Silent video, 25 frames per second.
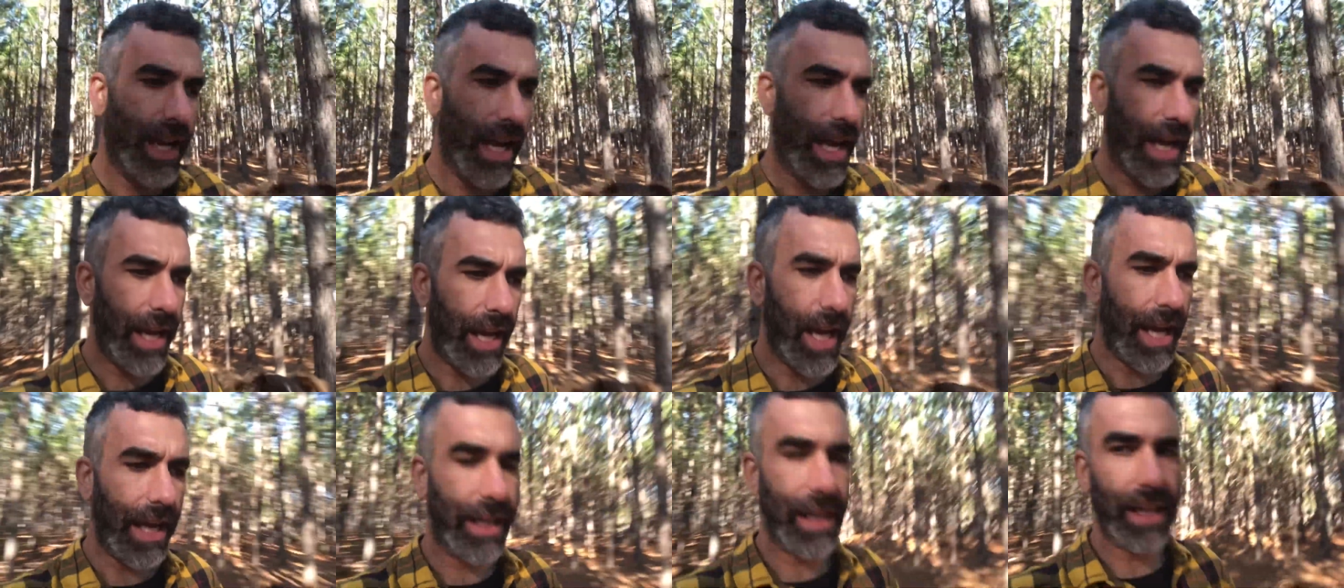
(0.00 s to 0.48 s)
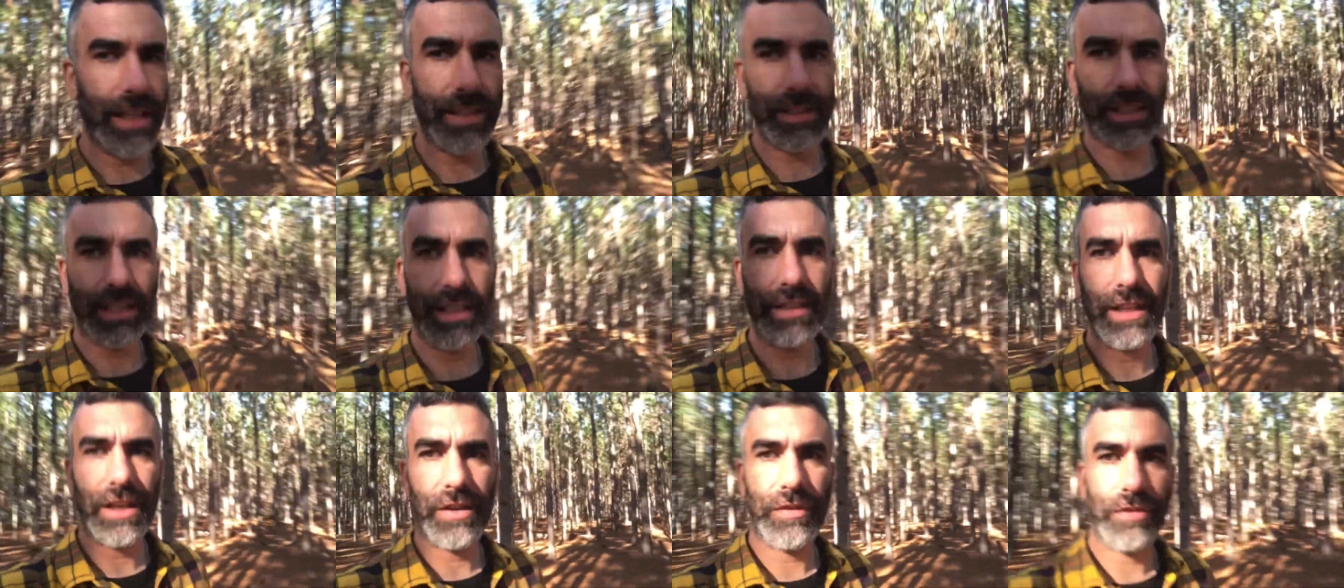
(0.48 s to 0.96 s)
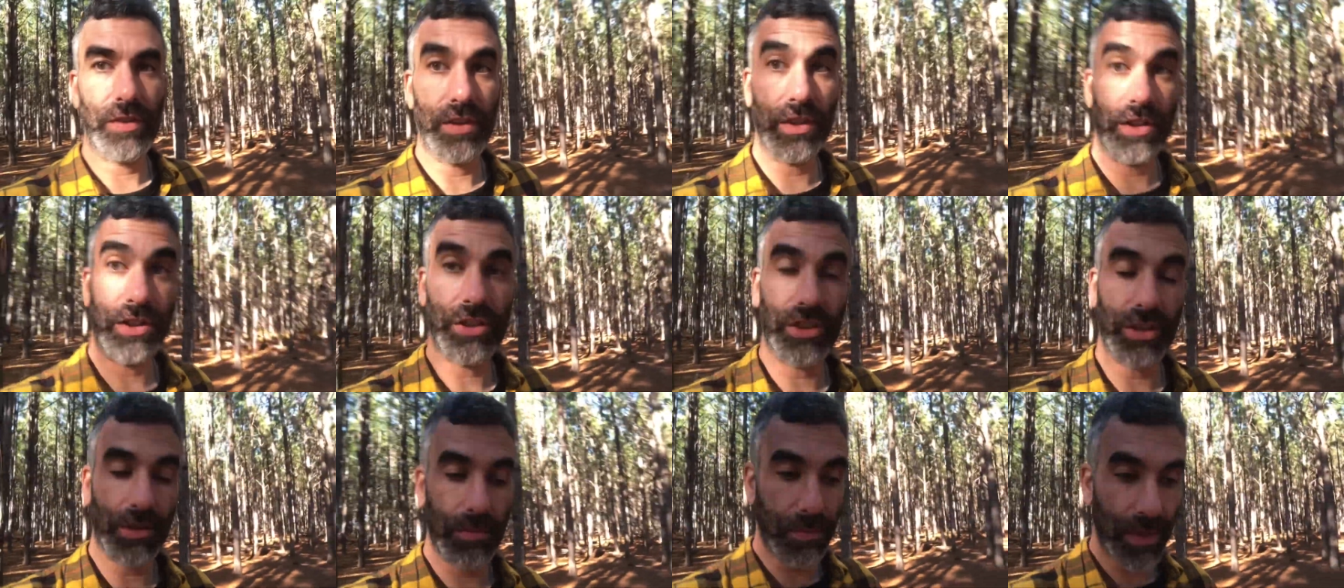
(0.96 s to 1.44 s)
I guess I definitely
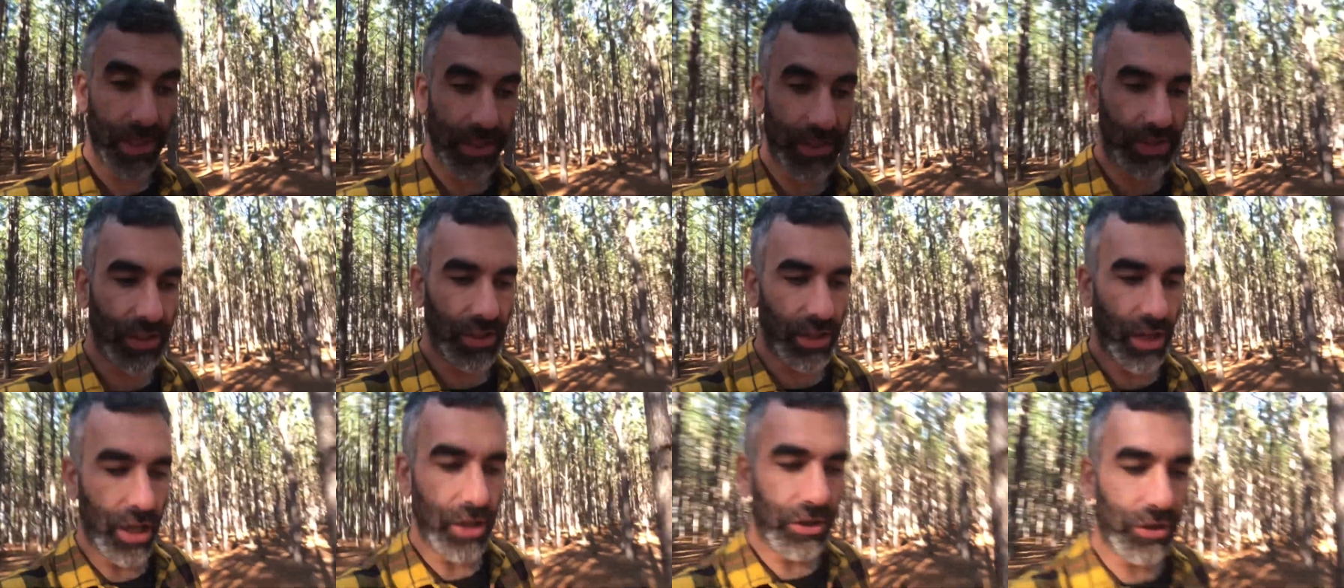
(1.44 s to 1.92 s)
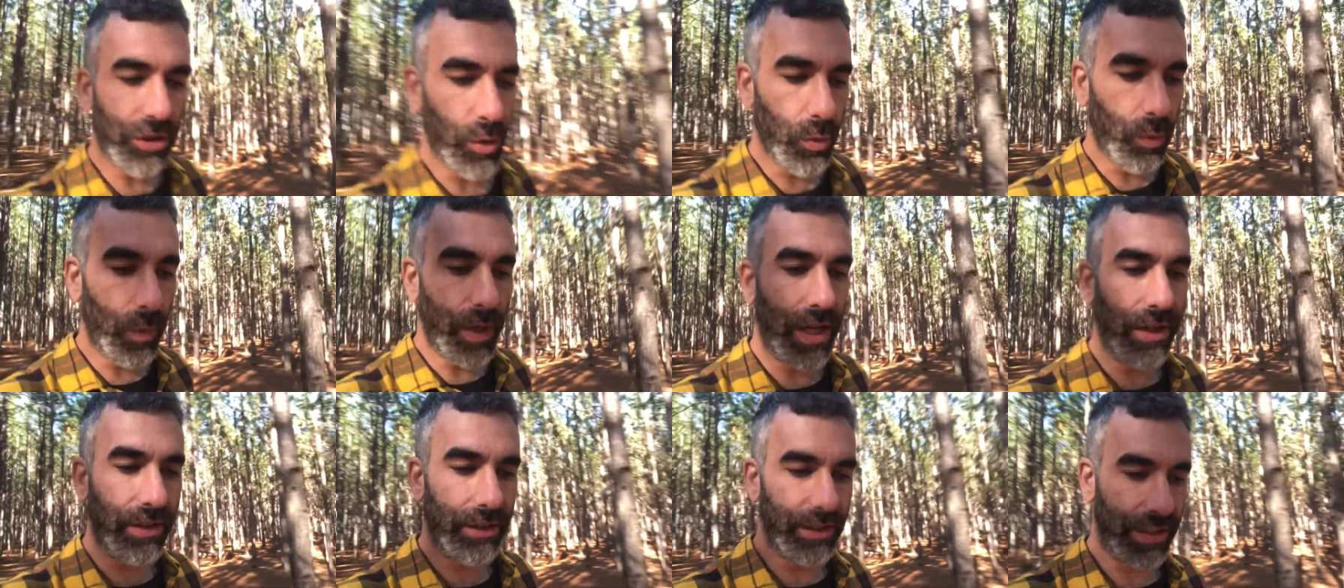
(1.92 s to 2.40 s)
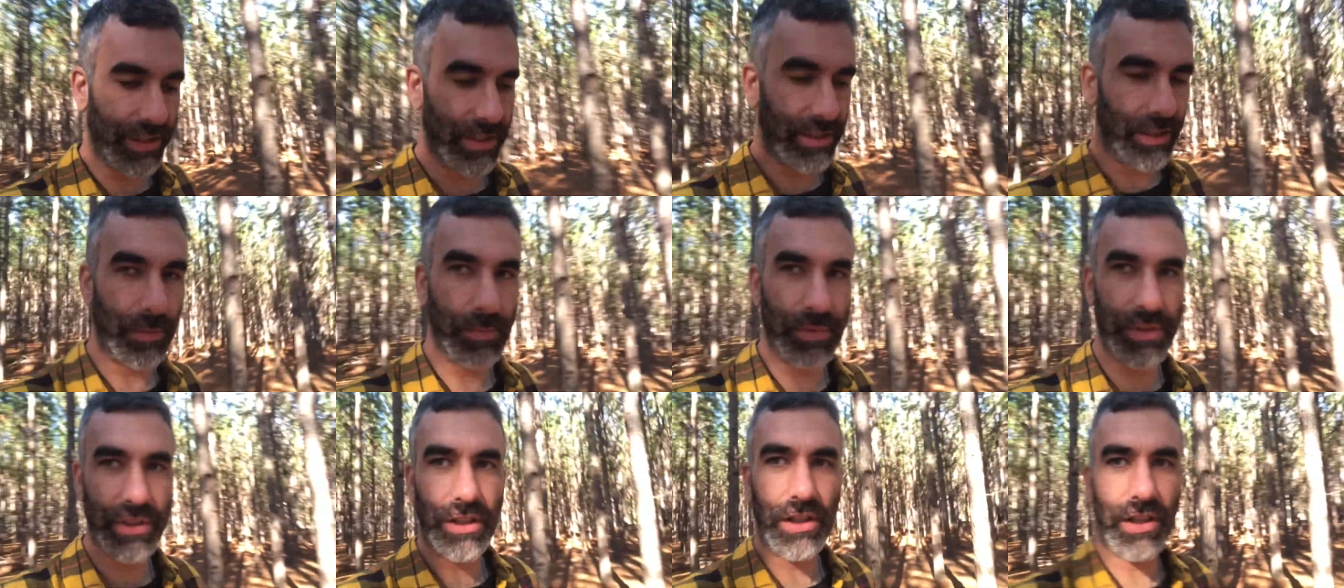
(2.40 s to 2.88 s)
should mention under wellness.
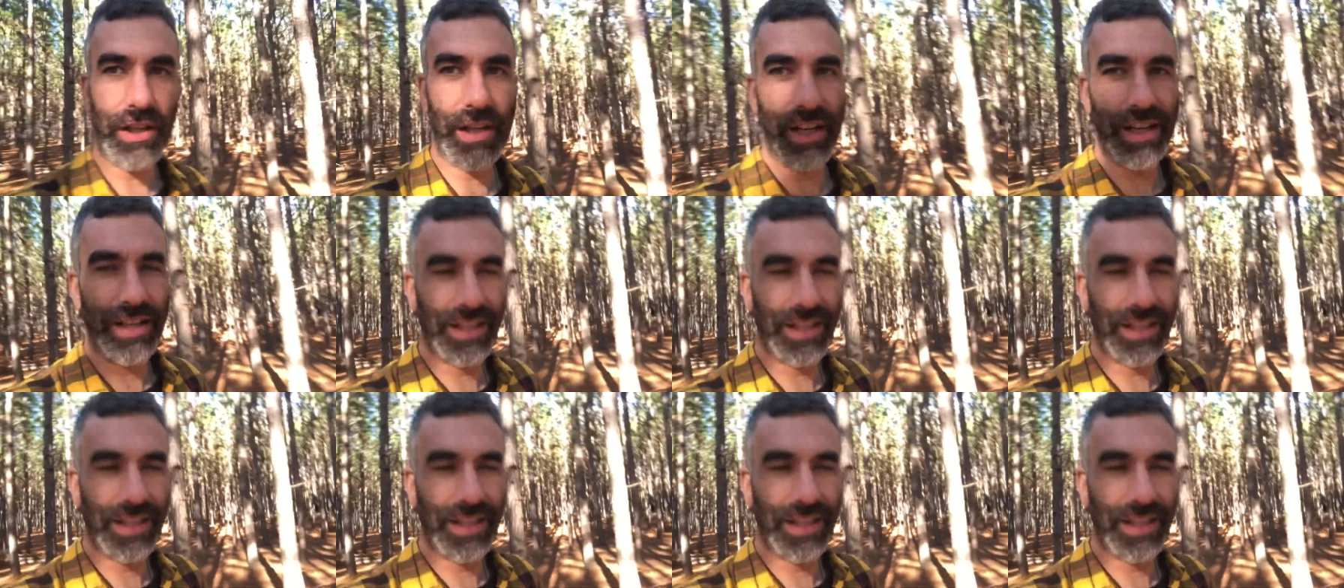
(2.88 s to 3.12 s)
I'm sorry I